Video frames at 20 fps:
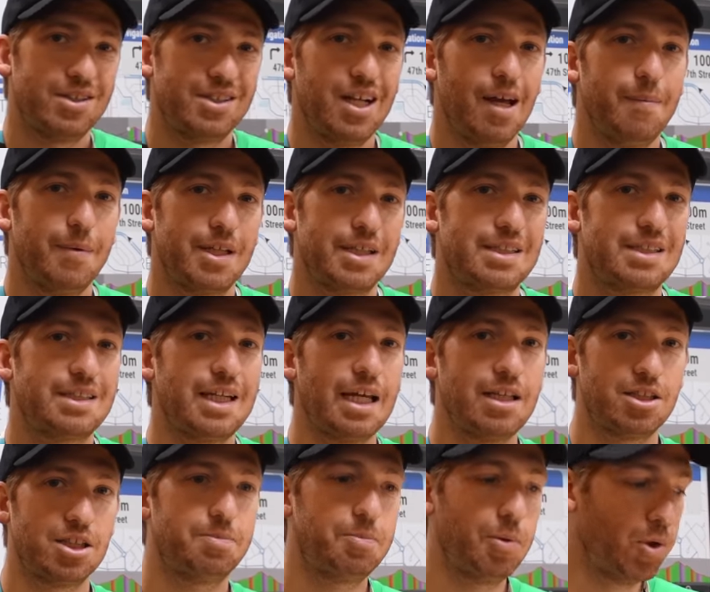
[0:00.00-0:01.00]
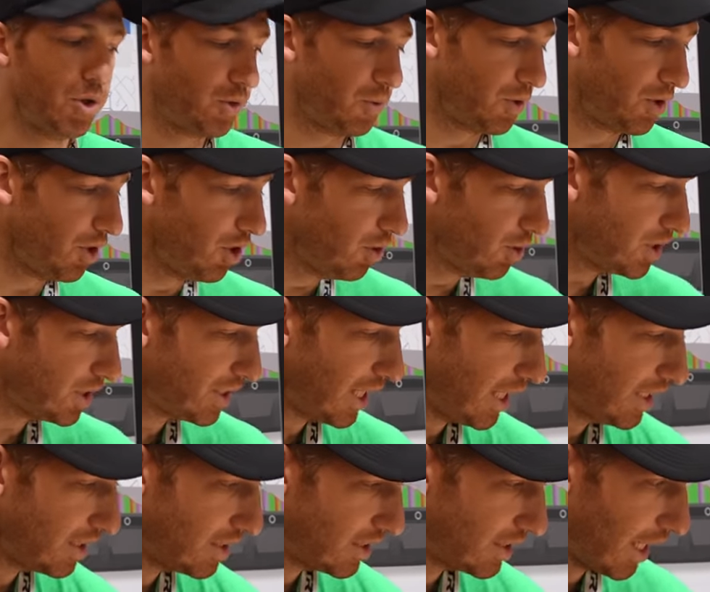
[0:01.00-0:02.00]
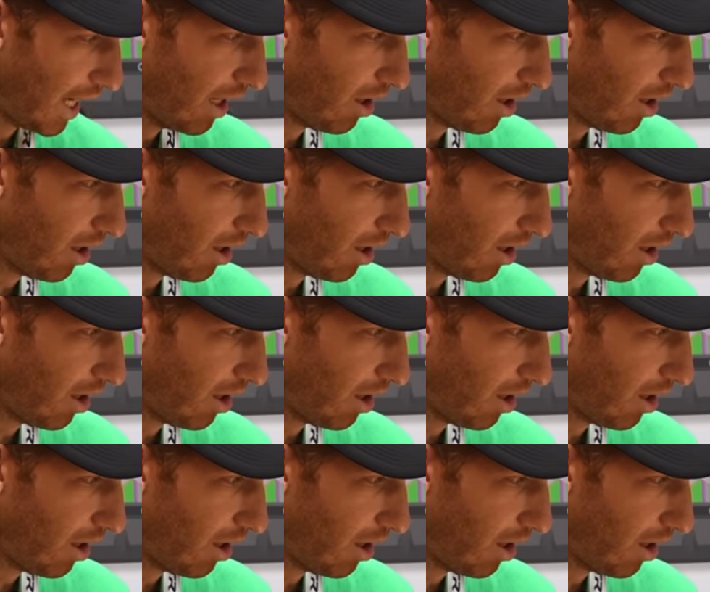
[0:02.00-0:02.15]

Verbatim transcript: Today I'm in the Stages booth with the new Stages